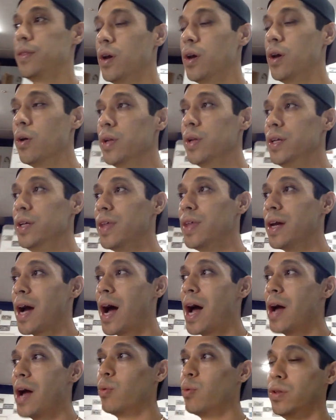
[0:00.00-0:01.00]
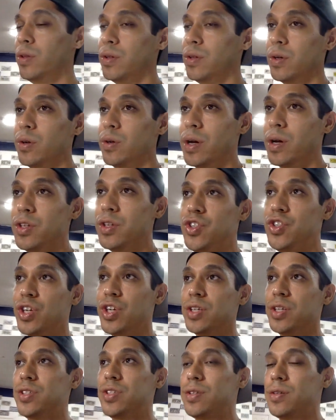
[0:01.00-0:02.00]
the only thing I would do
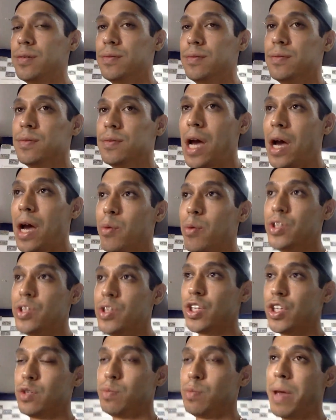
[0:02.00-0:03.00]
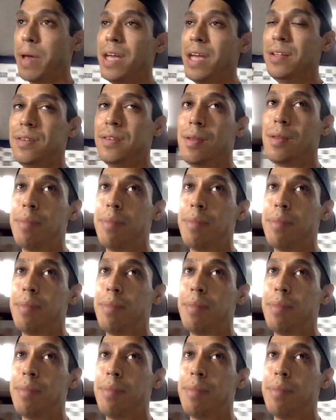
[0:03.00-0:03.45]
is I would just paint